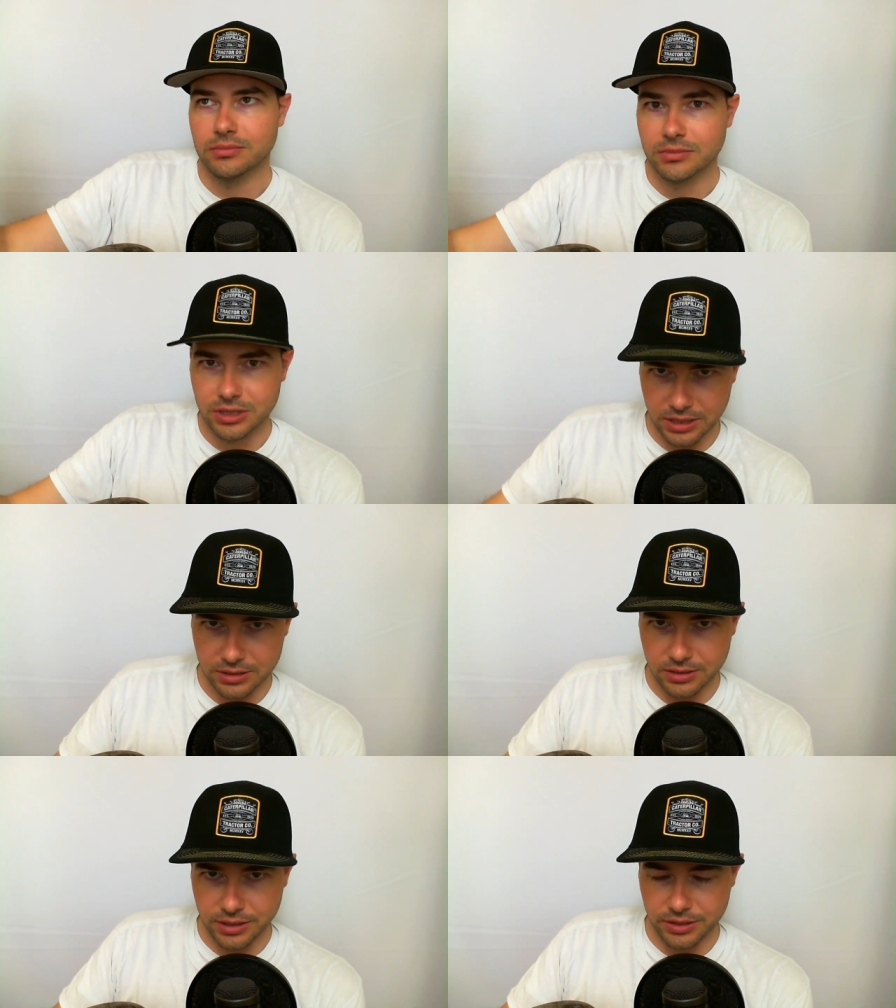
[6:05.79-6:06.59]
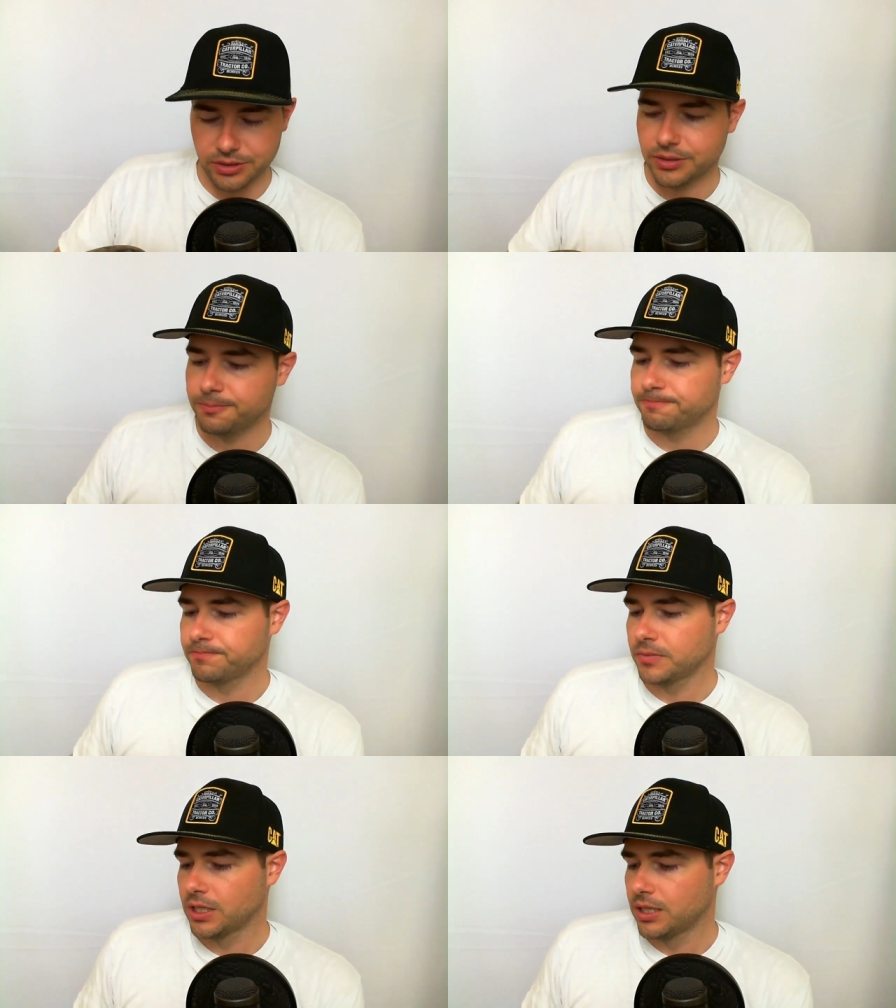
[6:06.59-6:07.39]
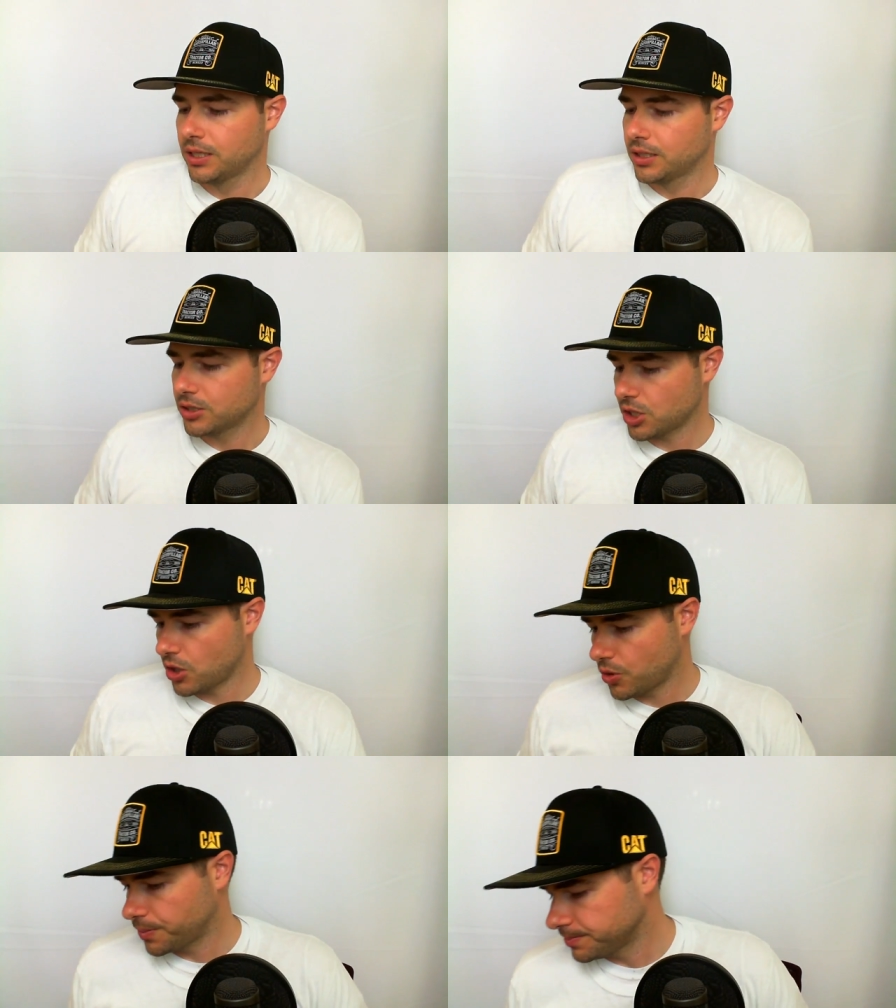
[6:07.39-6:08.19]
six liters. So